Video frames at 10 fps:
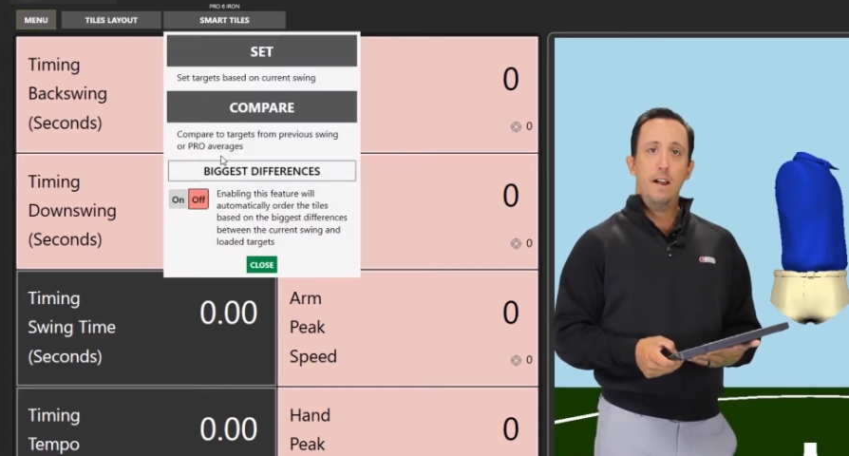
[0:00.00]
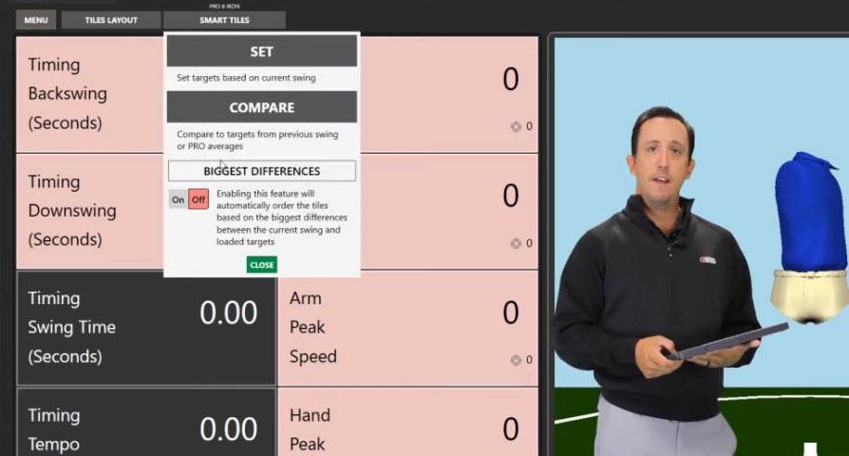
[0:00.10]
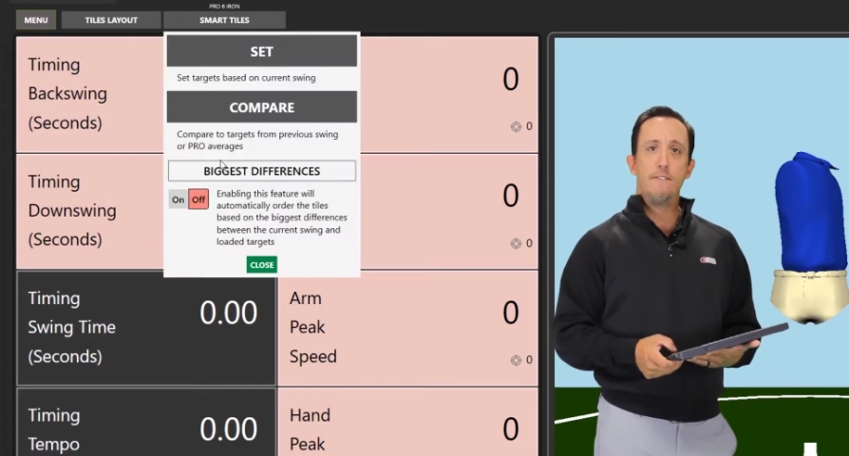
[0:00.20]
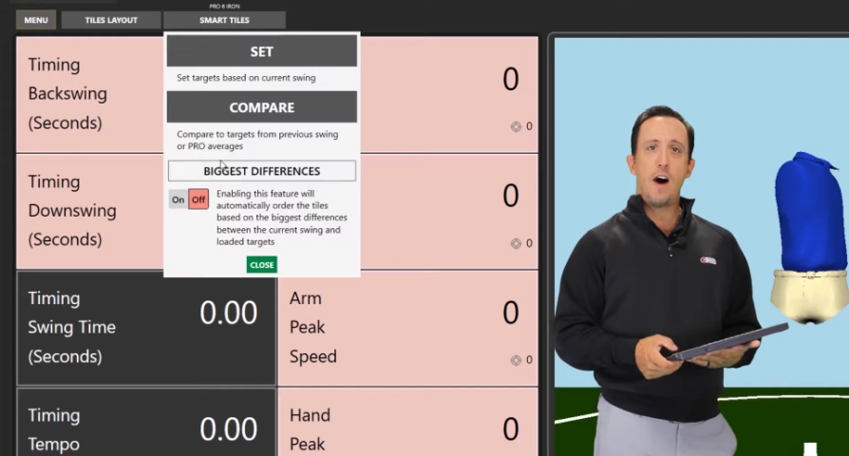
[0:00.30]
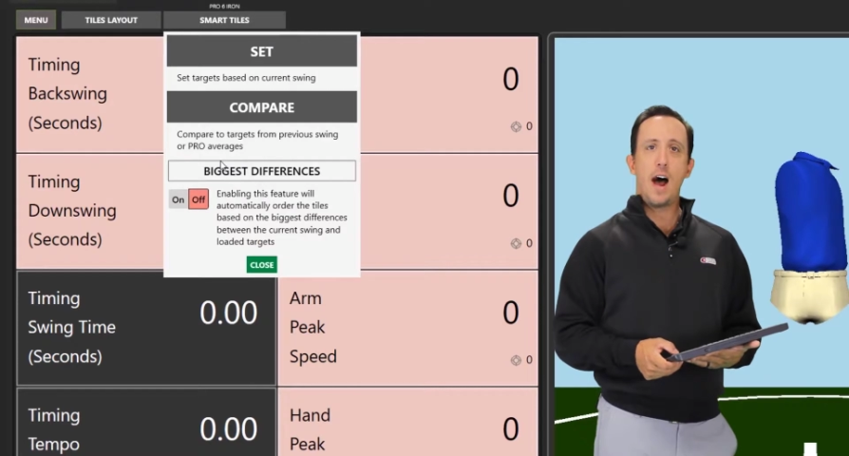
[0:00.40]

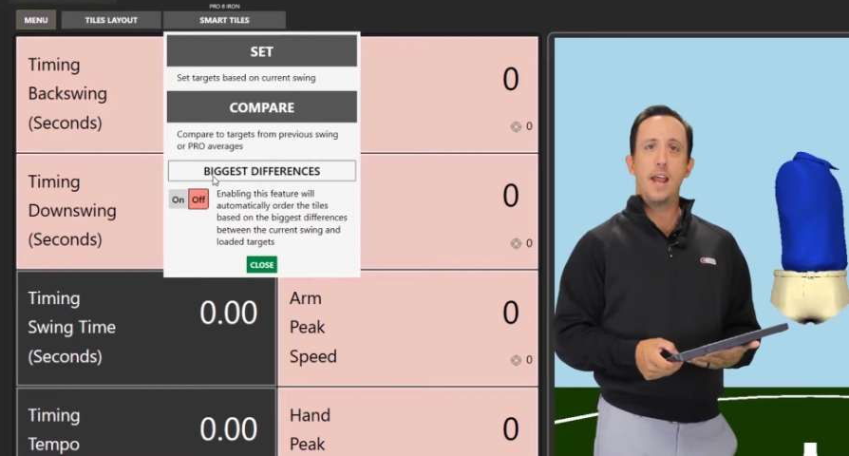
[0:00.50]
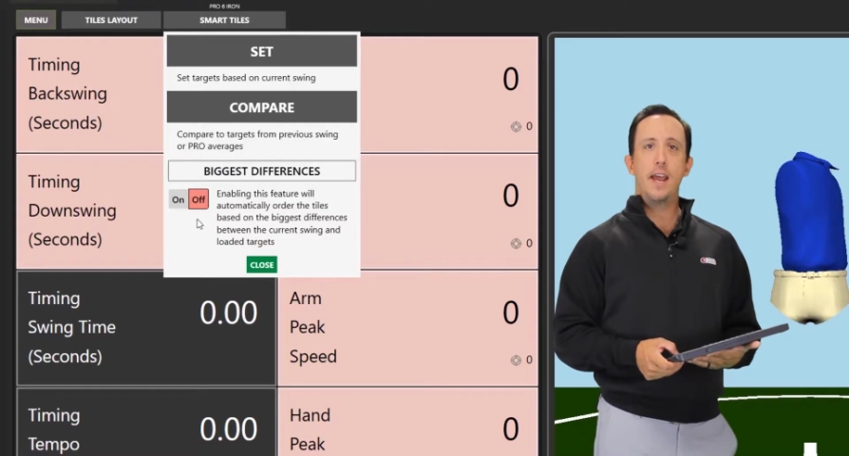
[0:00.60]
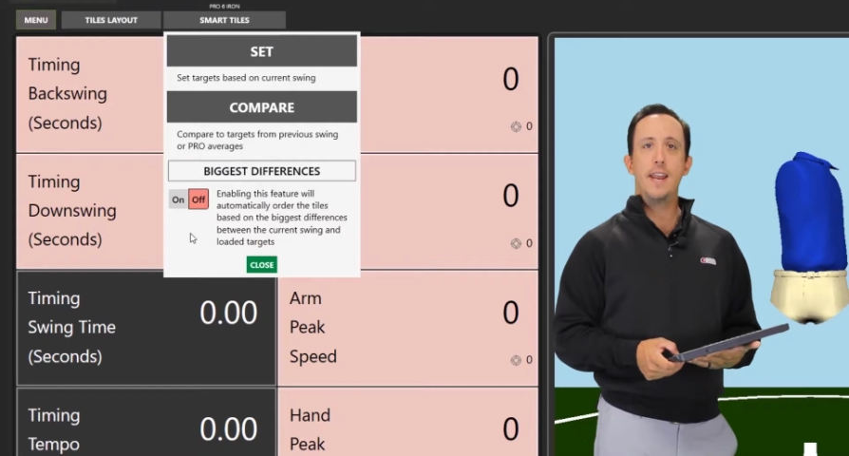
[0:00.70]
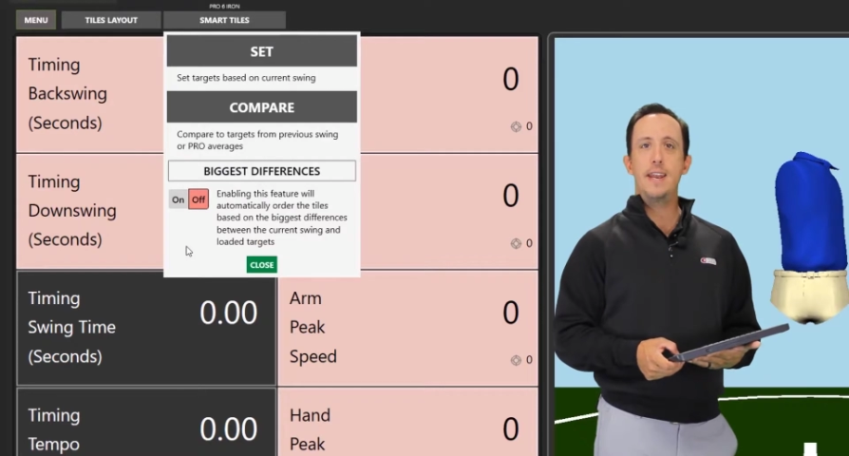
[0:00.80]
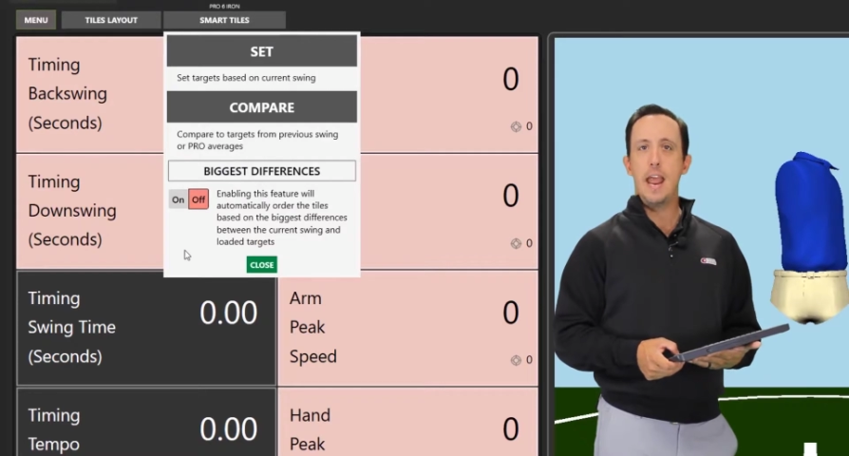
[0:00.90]
if I
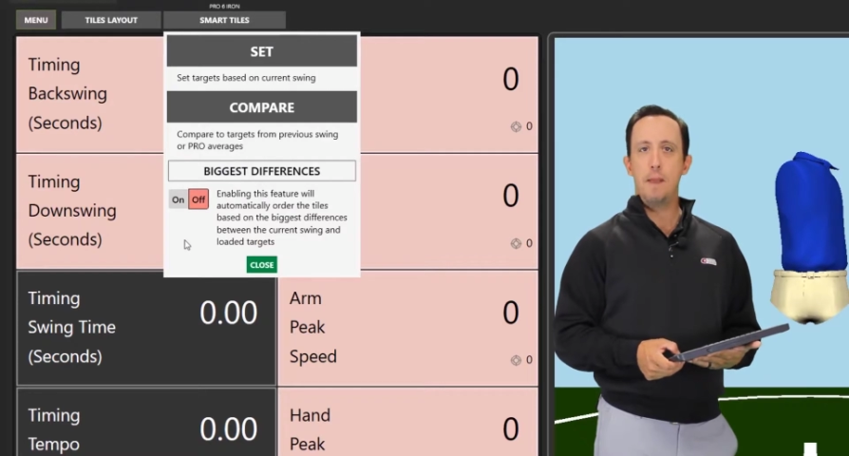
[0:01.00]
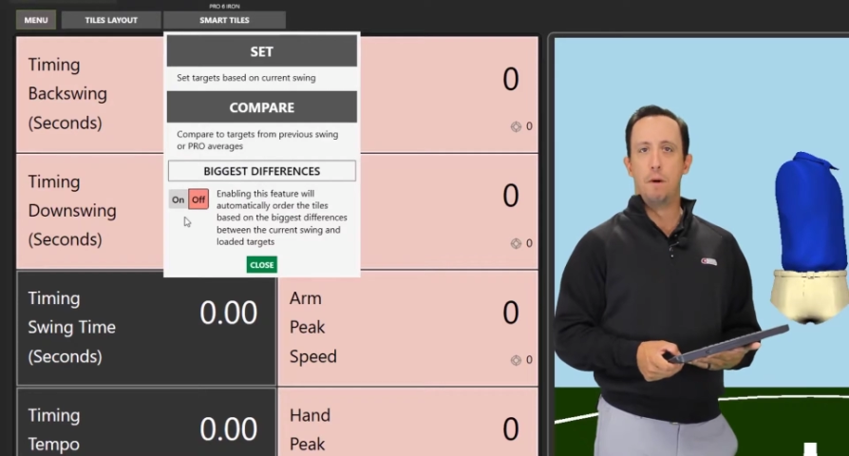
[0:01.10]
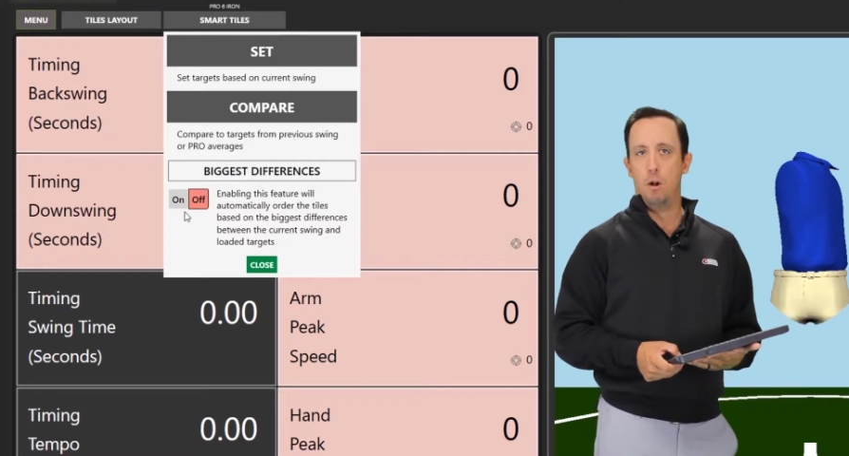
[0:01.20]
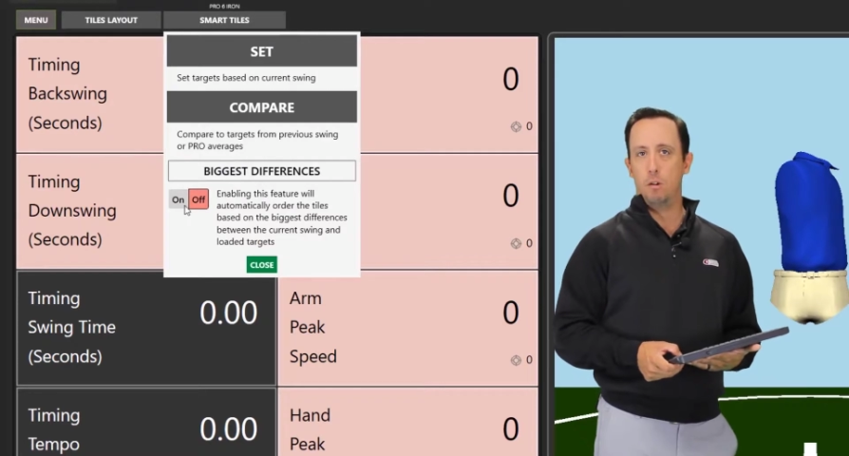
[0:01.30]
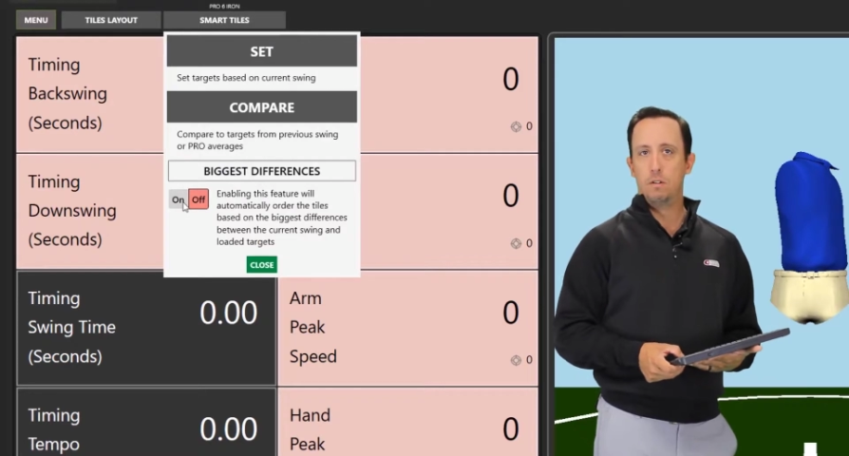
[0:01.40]

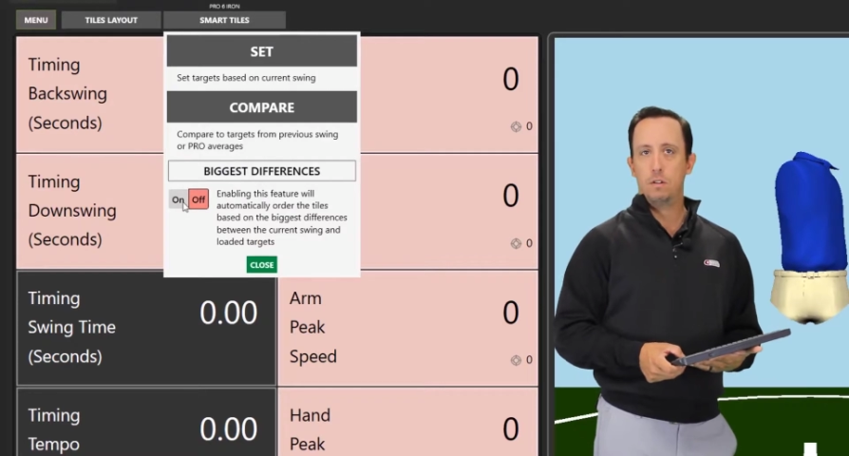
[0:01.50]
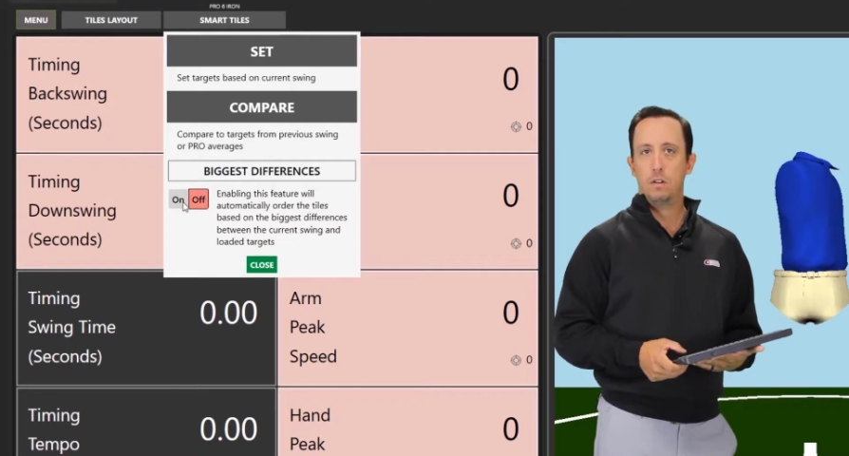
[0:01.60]
enable